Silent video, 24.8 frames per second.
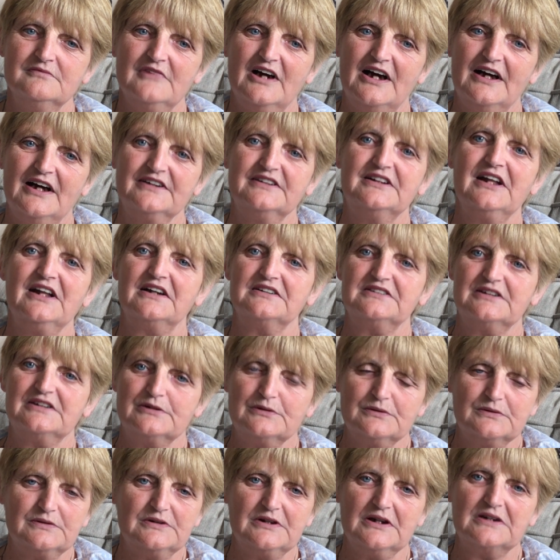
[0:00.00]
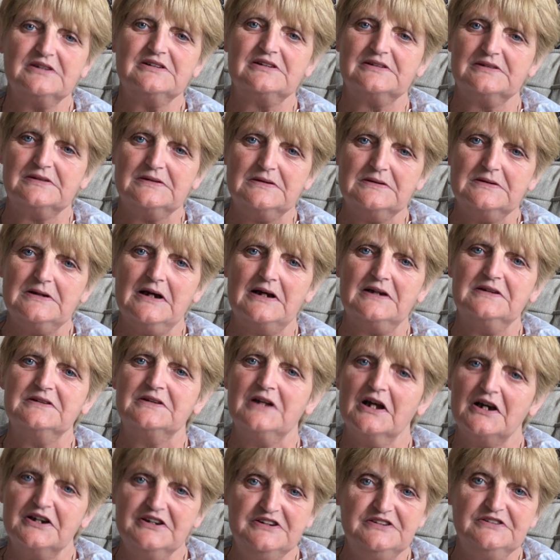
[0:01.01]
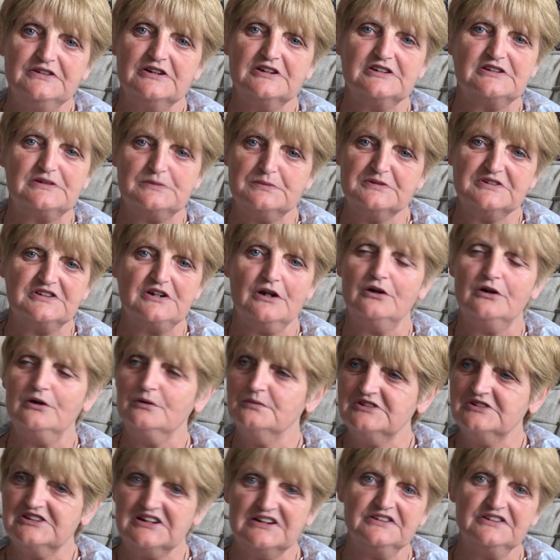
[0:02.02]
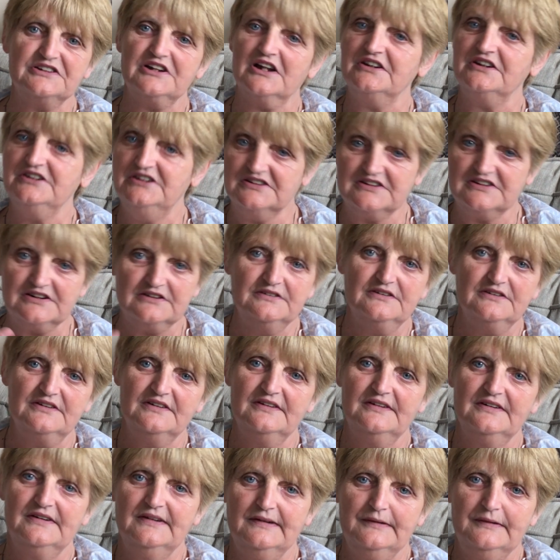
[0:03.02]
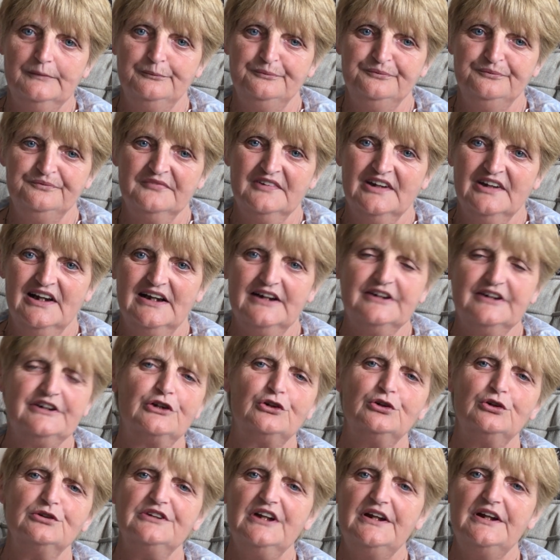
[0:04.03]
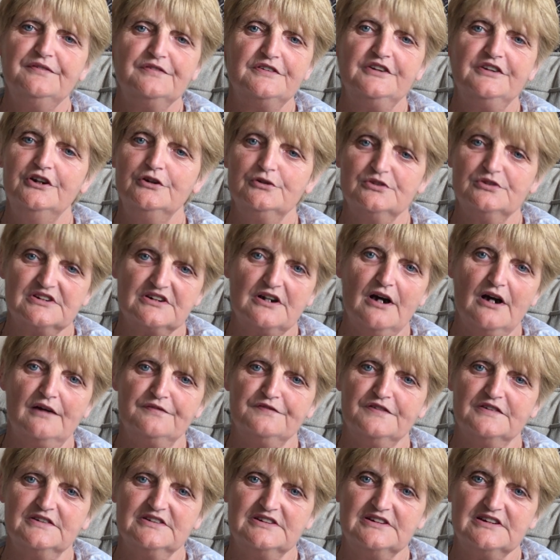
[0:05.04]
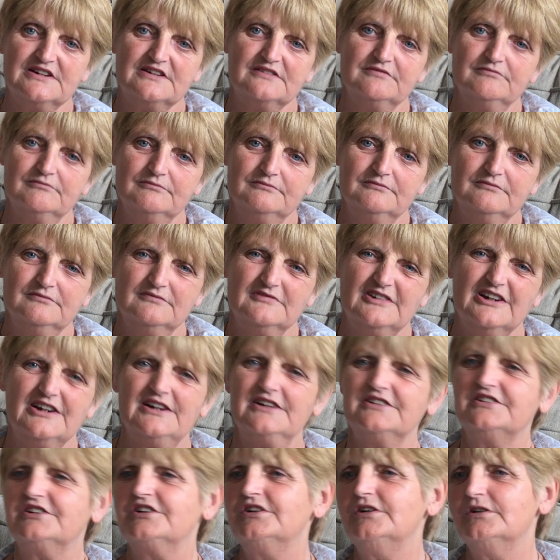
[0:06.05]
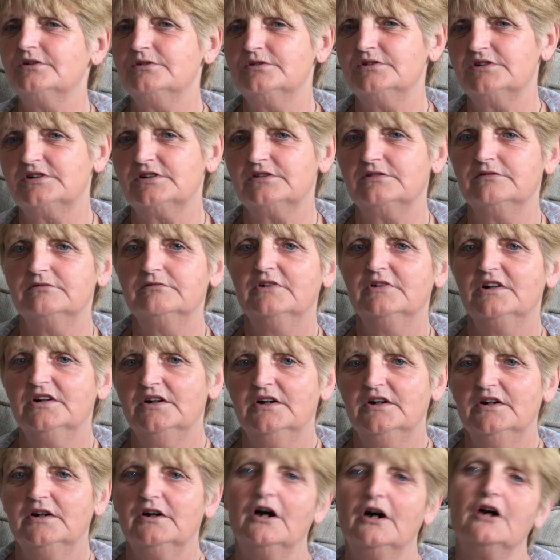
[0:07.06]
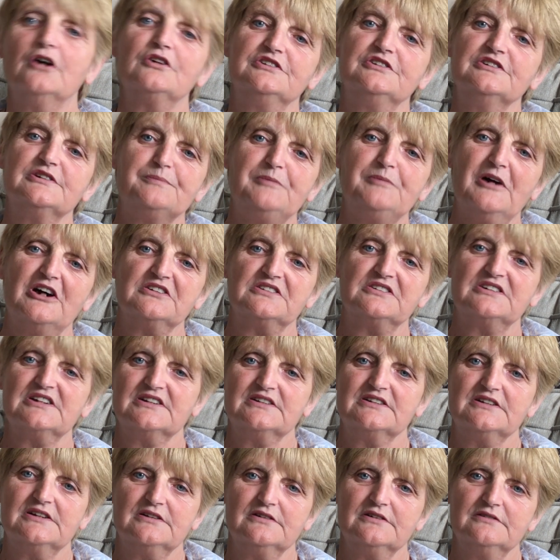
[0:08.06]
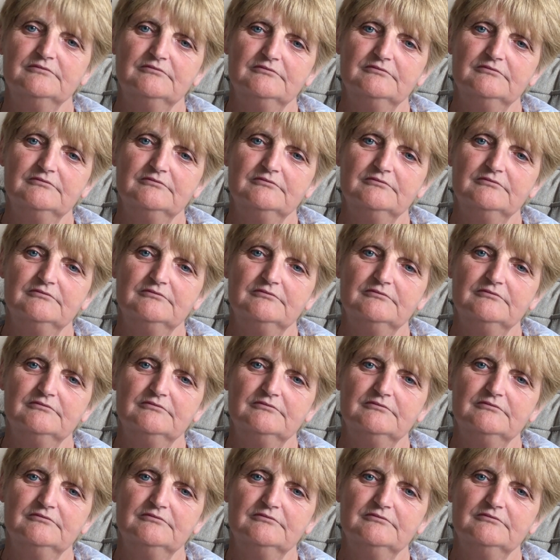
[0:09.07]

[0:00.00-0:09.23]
And that's at night. This was always at night. And they couldn't even use coffins. They had to use orange boxes.